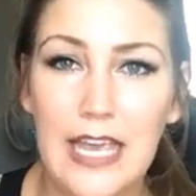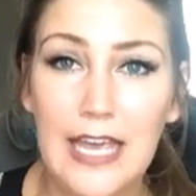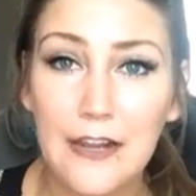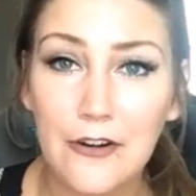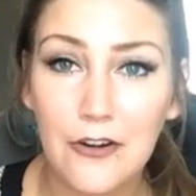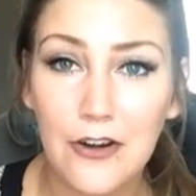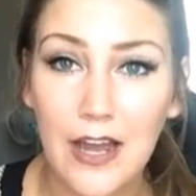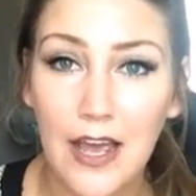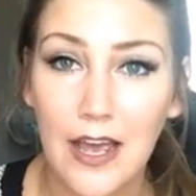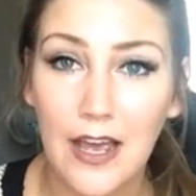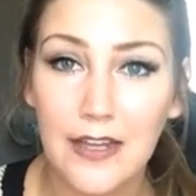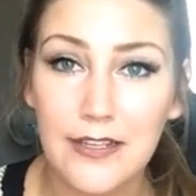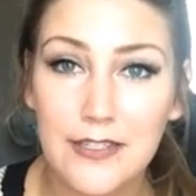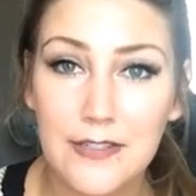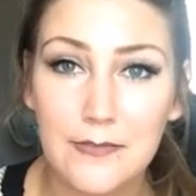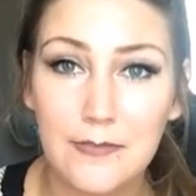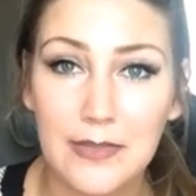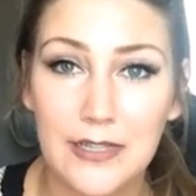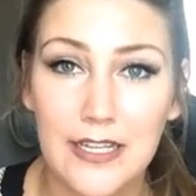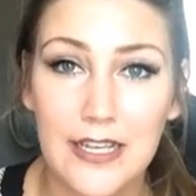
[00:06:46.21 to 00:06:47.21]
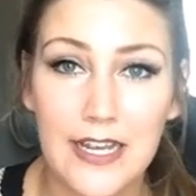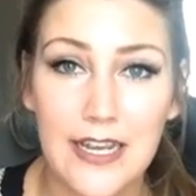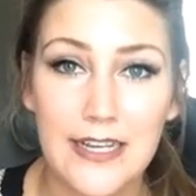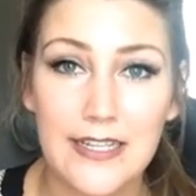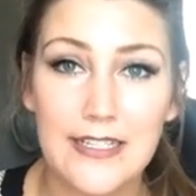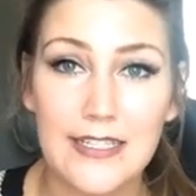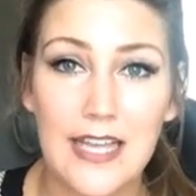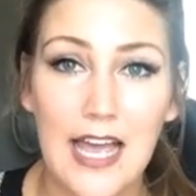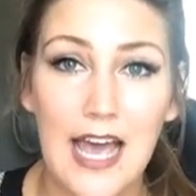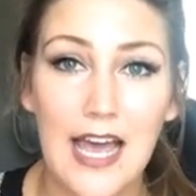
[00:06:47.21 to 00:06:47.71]
internet
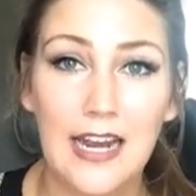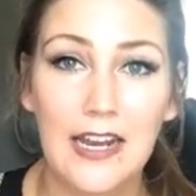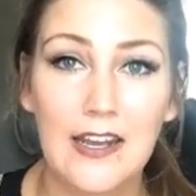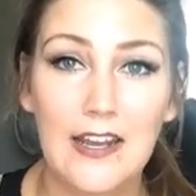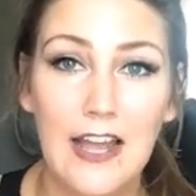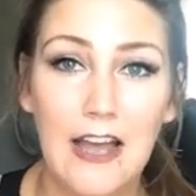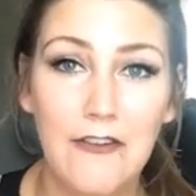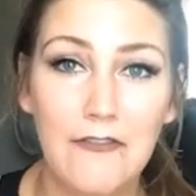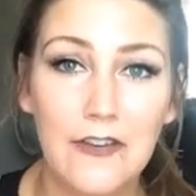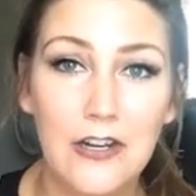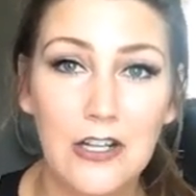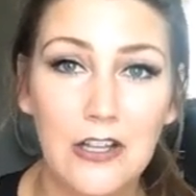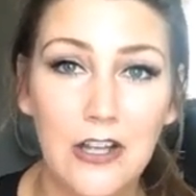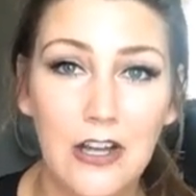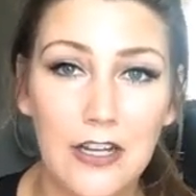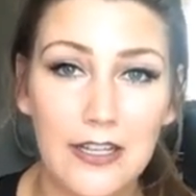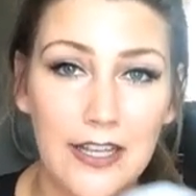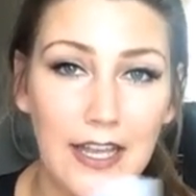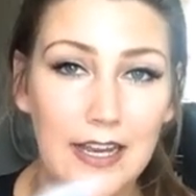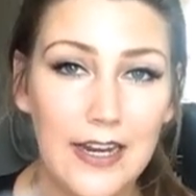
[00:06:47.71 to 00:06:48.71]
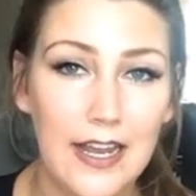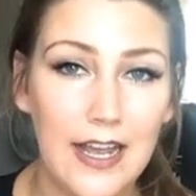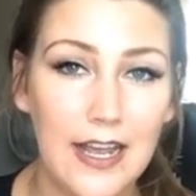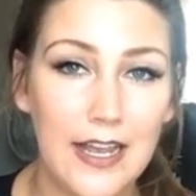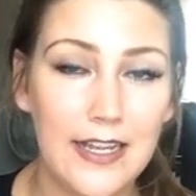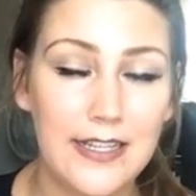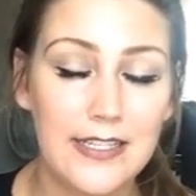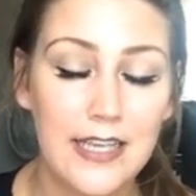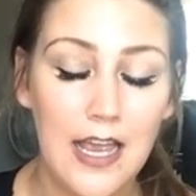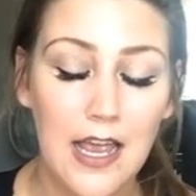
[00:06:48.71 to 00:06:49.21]
place at 11 o'clock that
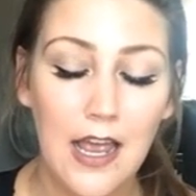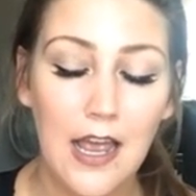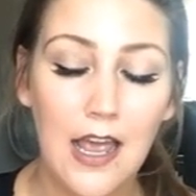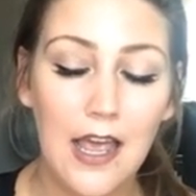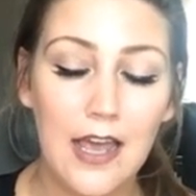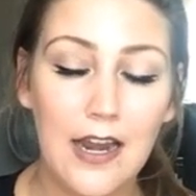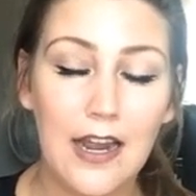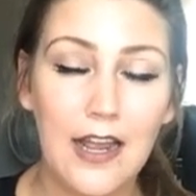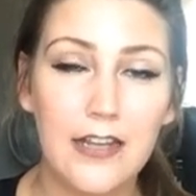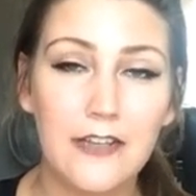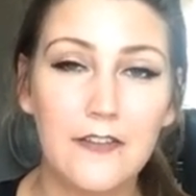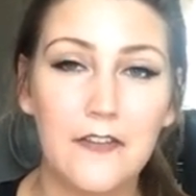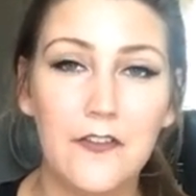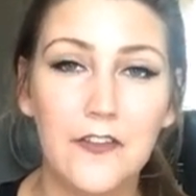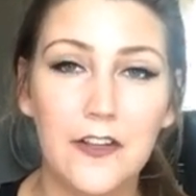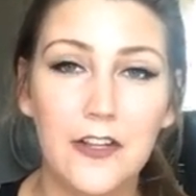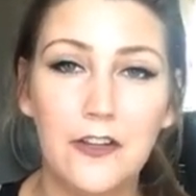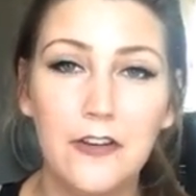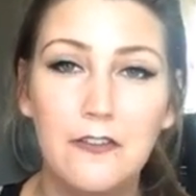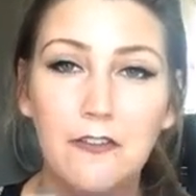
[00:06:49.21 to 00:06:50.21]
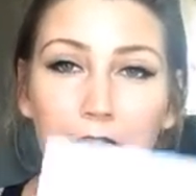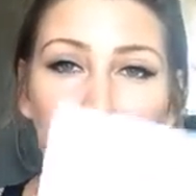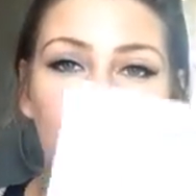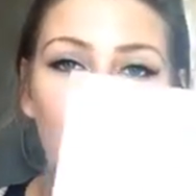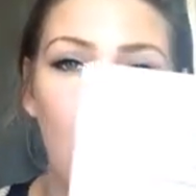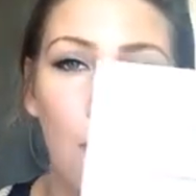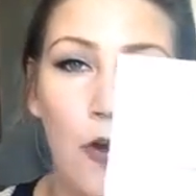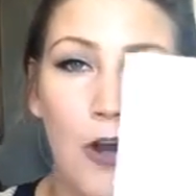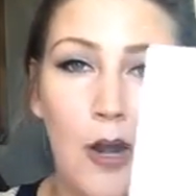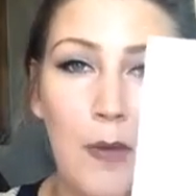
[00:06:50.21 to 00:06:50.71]
night, and I had to fill out a
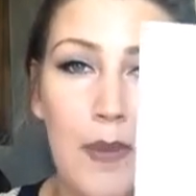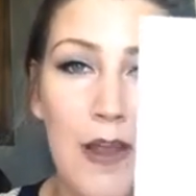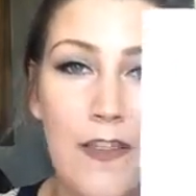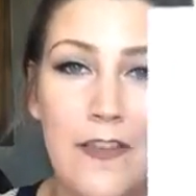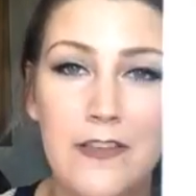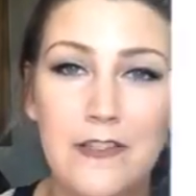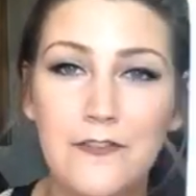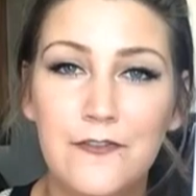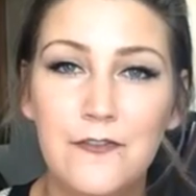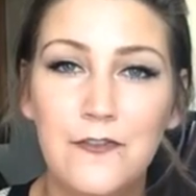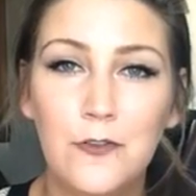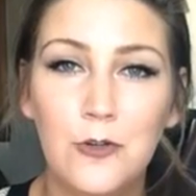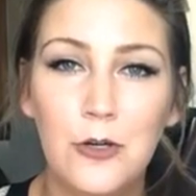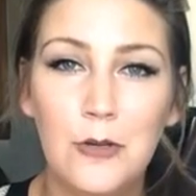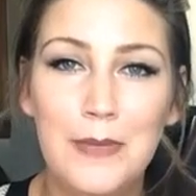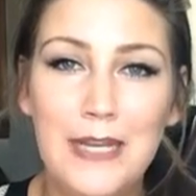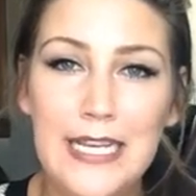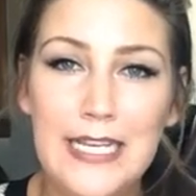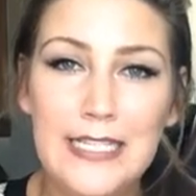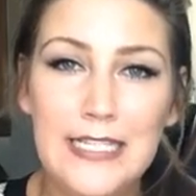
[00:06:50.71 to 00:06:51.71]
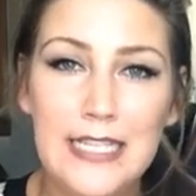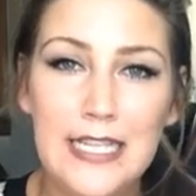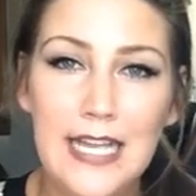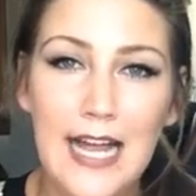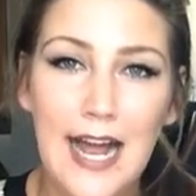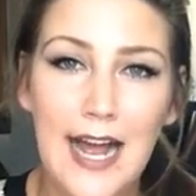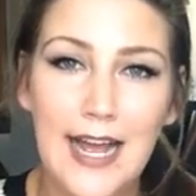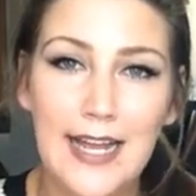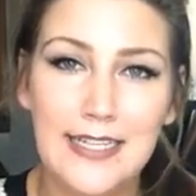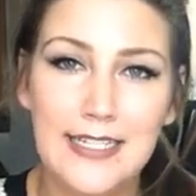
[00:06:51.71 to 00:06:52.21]
form, and this form is
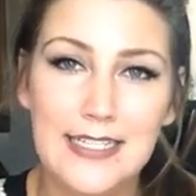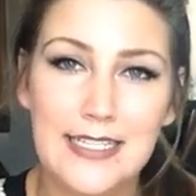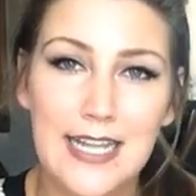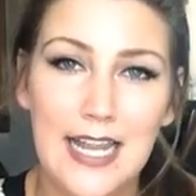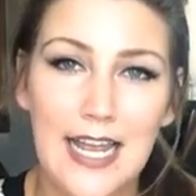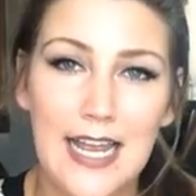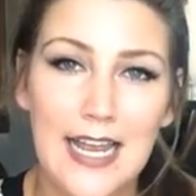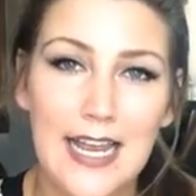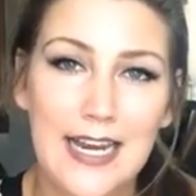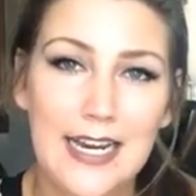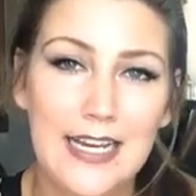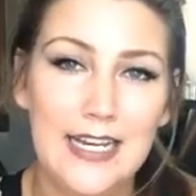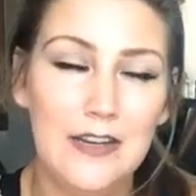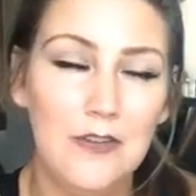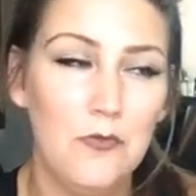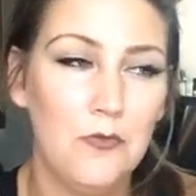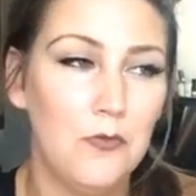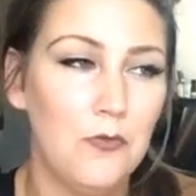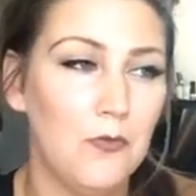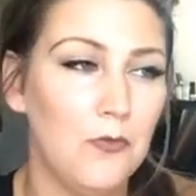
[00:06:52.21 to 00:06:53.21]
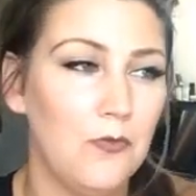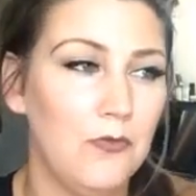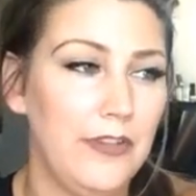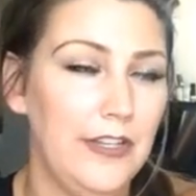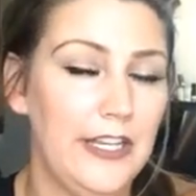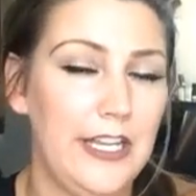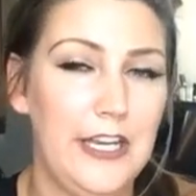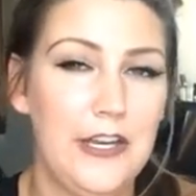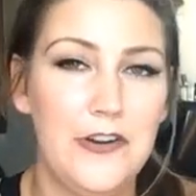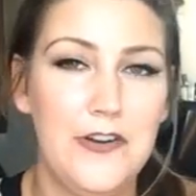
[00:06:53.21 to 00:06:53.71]
not like
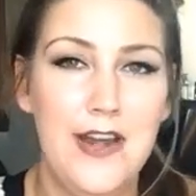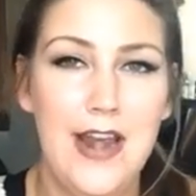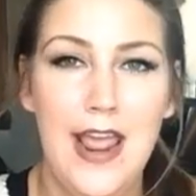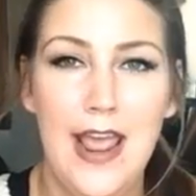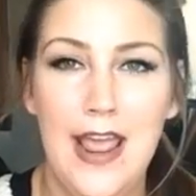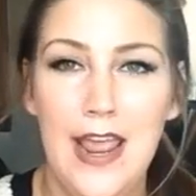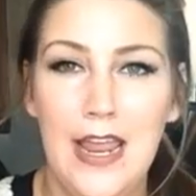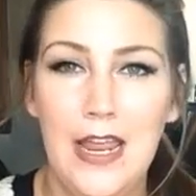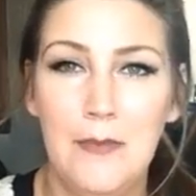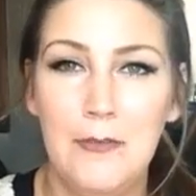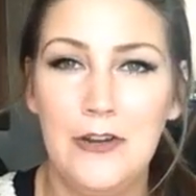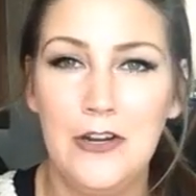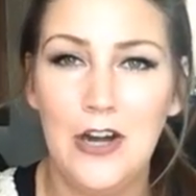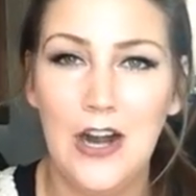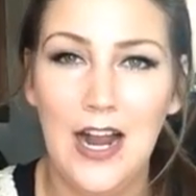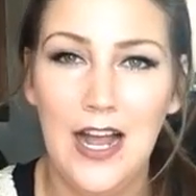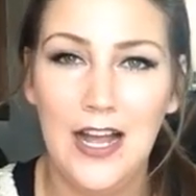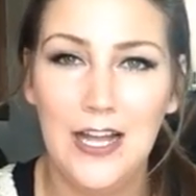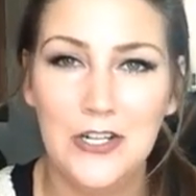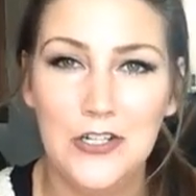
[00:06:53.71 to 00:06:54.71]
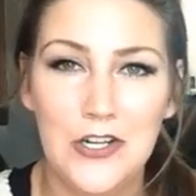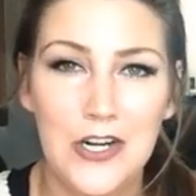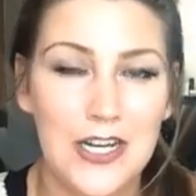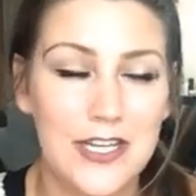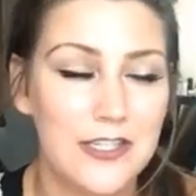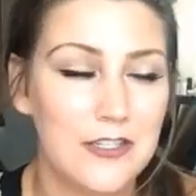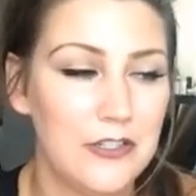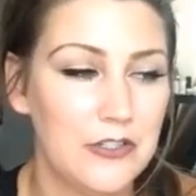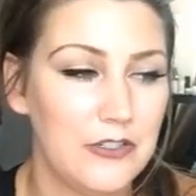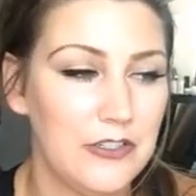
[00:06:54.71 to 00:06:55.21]
your name and your
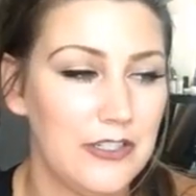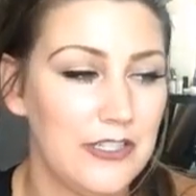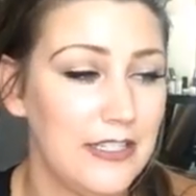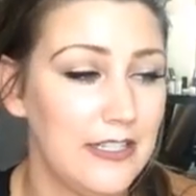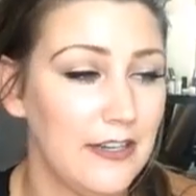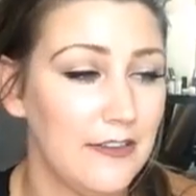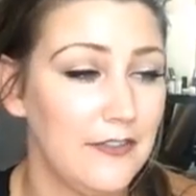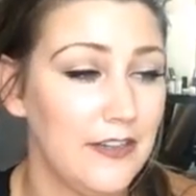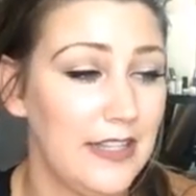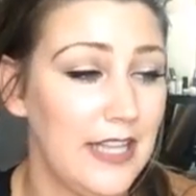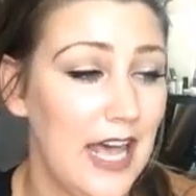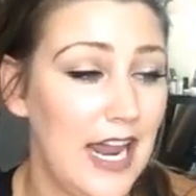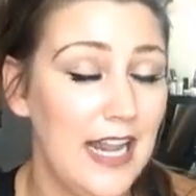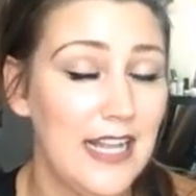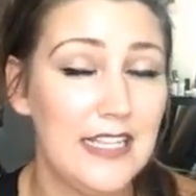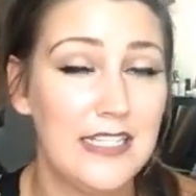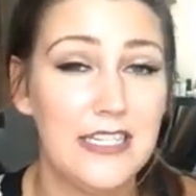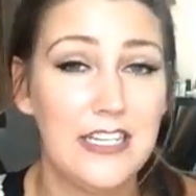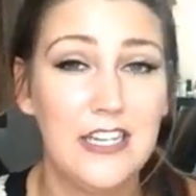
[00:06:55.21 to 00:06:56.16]
address and stuff like that.